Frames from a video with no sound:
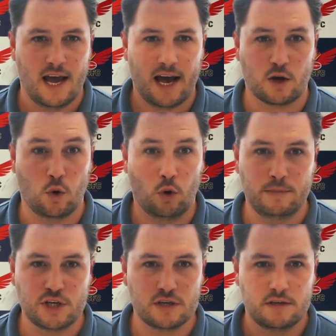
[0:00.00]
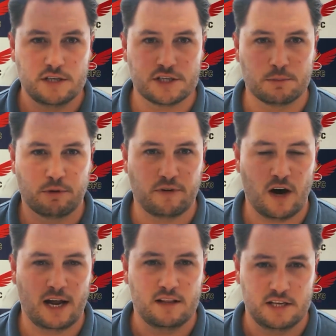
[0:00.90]
Our core mission is to
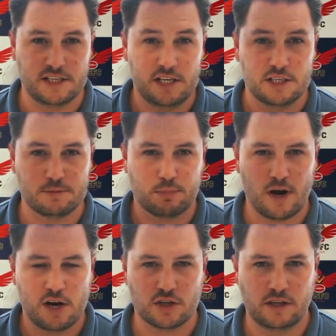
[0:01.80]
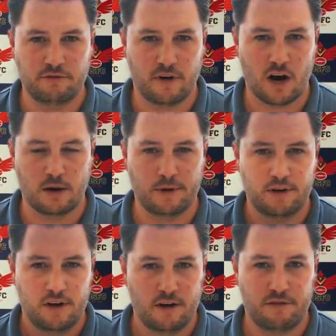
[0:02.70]
provide this inspirational environment
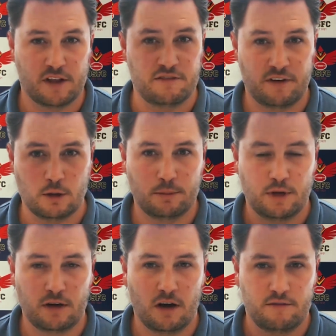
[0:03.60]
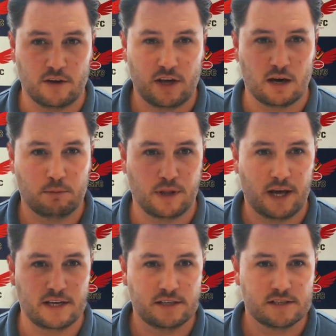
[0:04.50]
for the development of our young
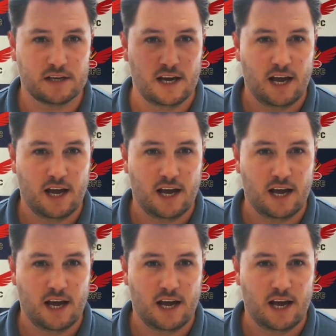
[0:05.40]
players,